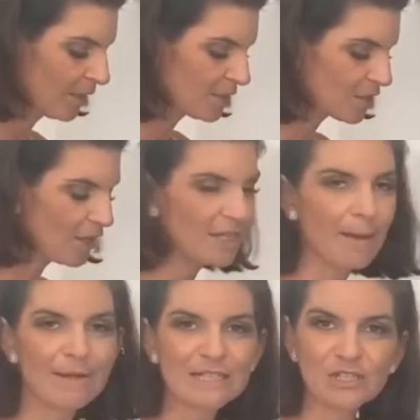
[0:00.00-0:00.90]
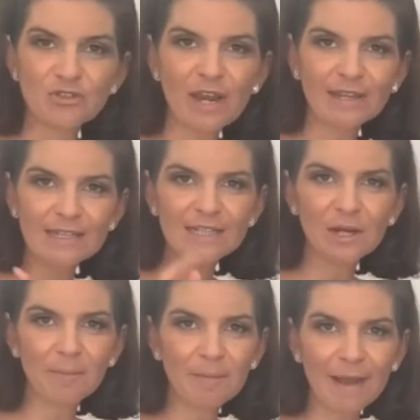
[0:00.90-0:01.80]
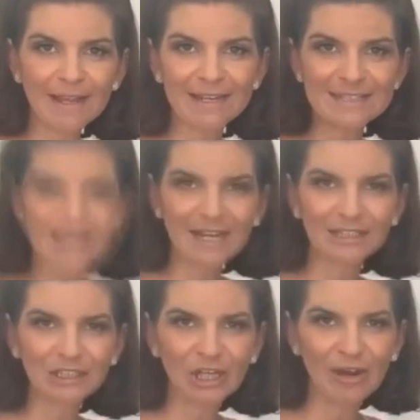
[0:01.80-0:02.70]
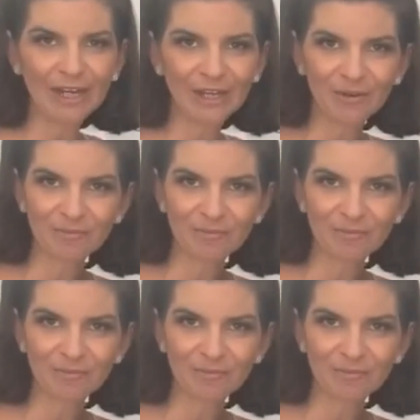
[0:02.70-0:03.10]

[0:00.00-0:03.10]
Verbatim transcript: So let me just drain this and I'll be back in a second showing you.